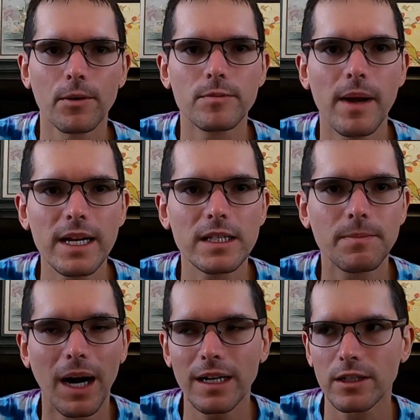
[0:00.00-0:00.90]
There's many
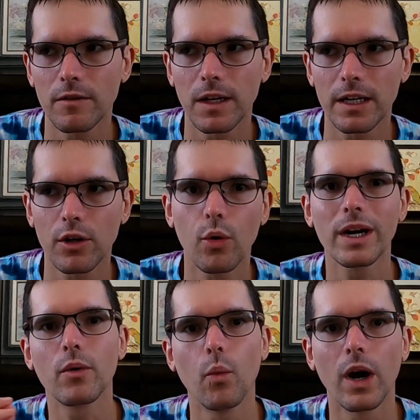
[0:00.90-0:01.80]
spots of like
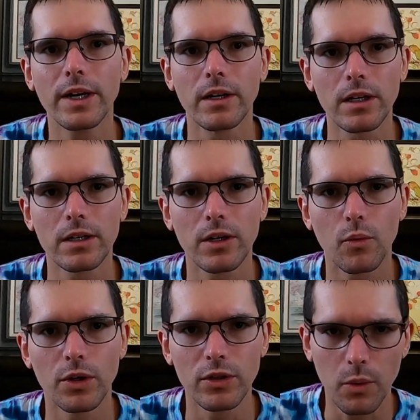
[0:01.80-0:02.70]
quick wonder
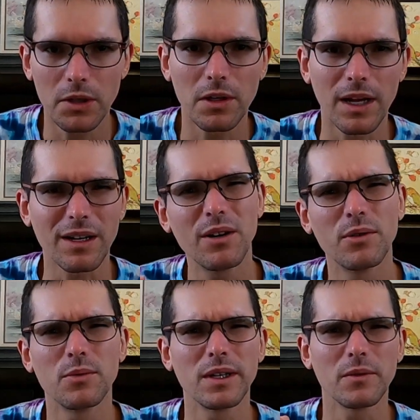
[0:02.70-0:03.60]
where you wonder like,
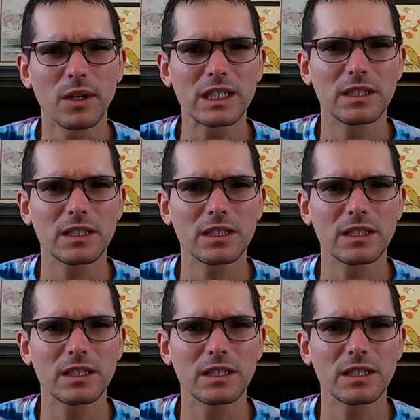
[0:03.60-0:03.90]
oh, wait,